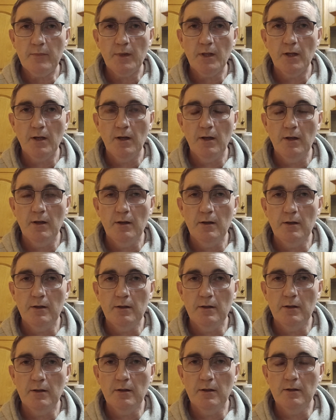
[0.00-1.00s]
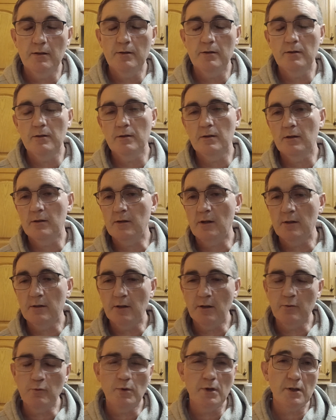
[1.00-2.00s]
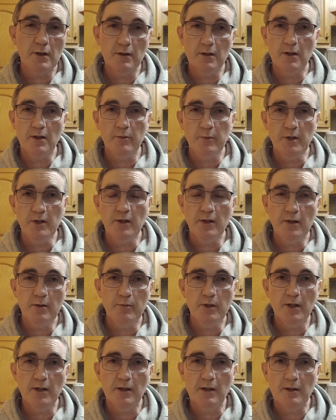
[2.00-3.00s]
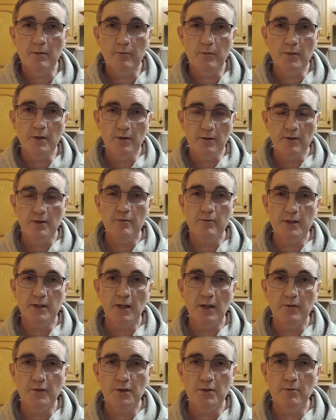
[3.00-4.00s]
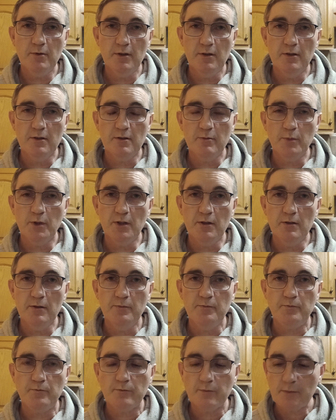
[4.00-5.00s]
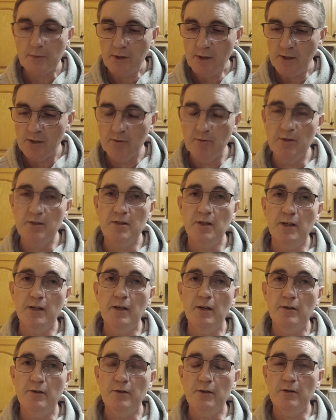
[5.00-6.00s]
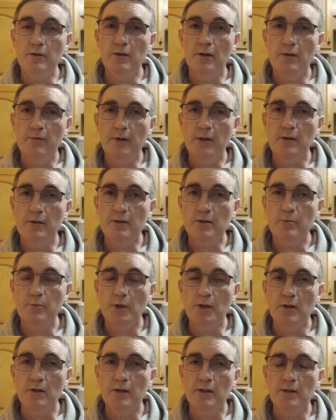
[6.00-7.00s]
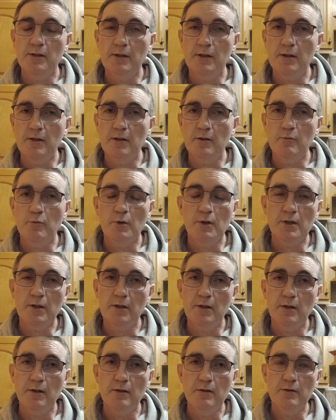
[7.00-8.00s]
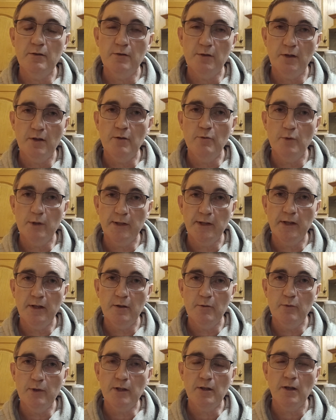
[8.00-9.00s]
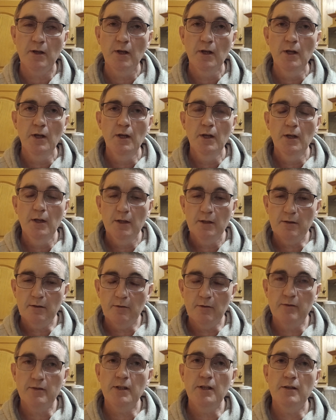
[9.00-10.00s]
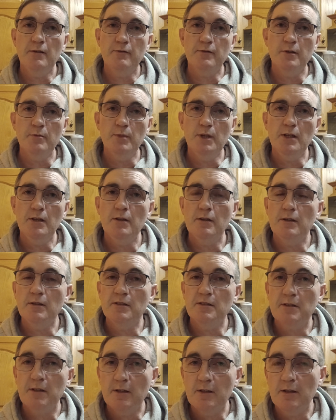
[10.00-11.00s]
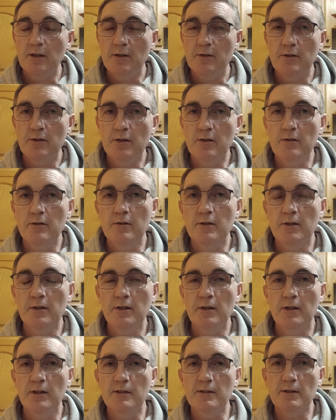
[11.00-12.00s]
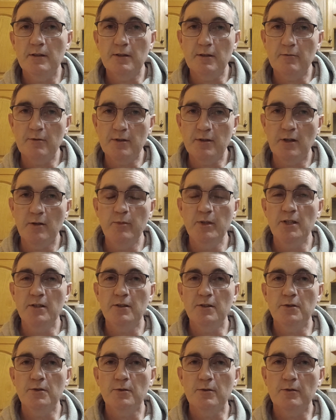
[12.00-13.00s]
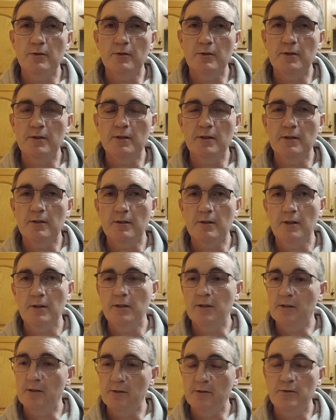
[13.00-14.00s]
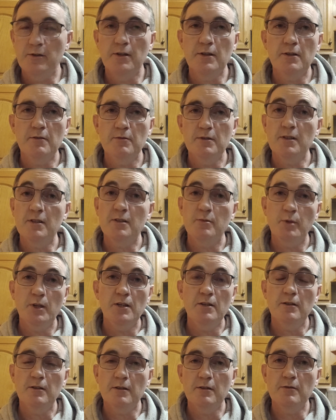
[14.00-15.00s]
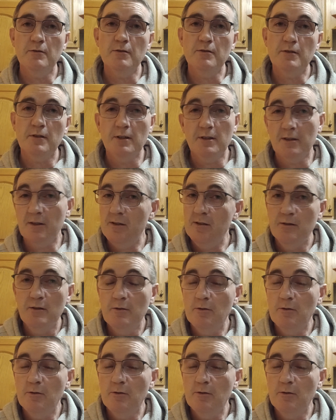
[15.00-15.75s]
I work in the community, but I'm also attached to a hospital, to a psychiatric unit of a hospital, and I work there usually one day a week. So I was late for a meeting in the psychiatric unit, and as I was coming in the door, the clinical director was explaining to those, like, they